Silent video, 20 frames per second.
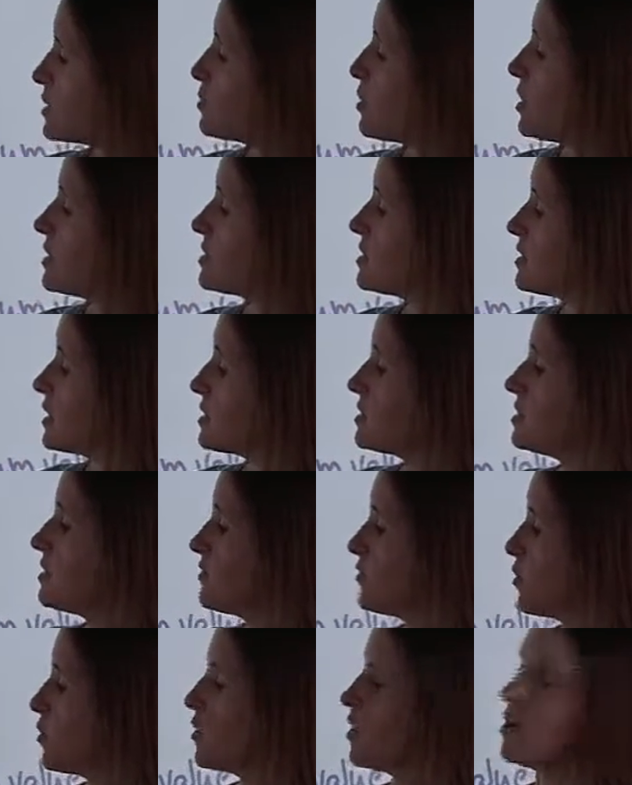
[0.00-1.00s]
plus
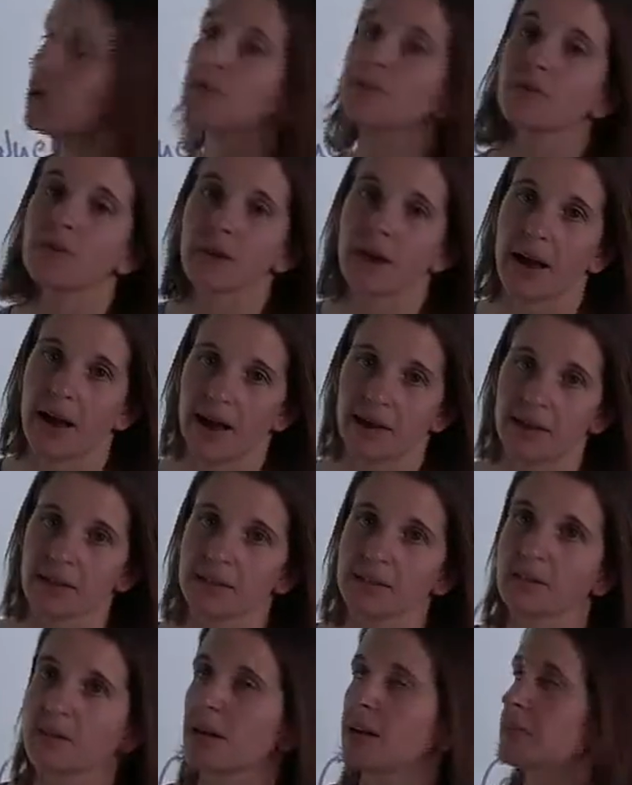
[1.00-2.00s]
64 over
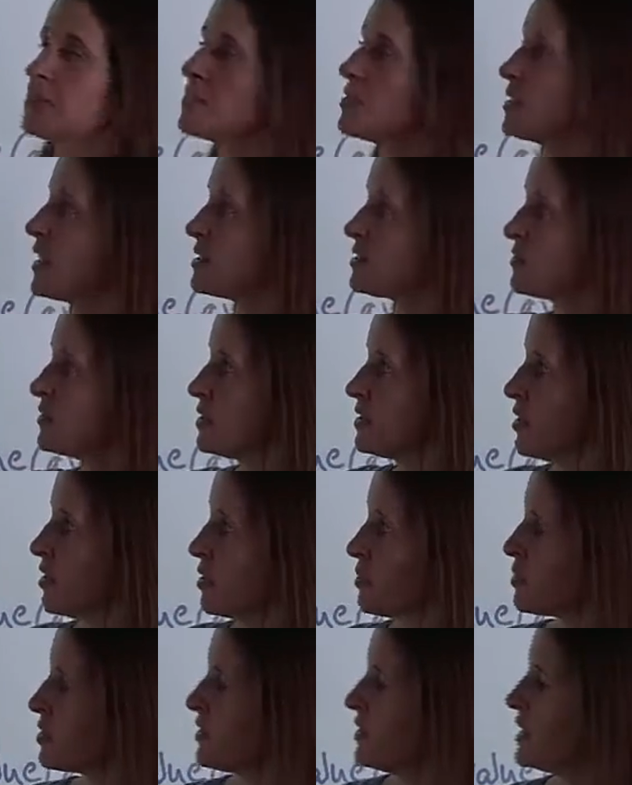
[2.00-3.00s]
x. And so that's written
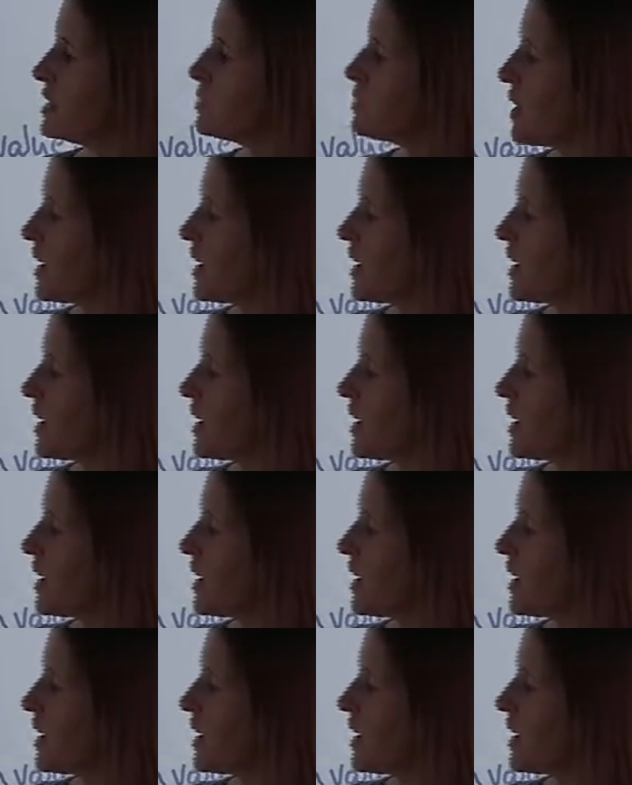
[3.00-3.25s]
on a previous